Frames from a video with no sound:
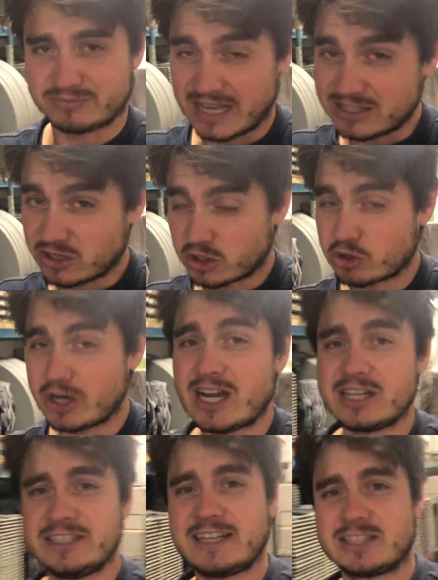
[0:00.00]
it's a great
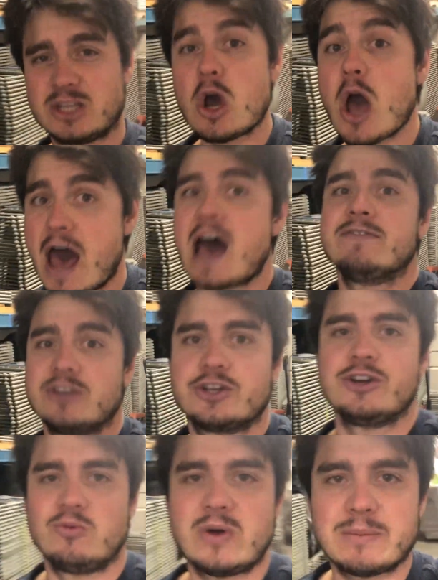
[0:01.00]
idea to have a
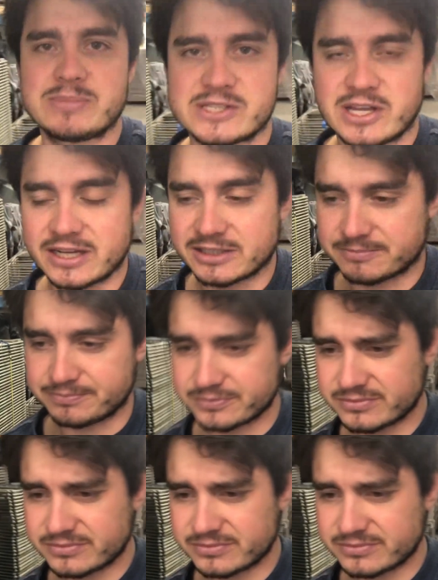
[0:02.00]
good website.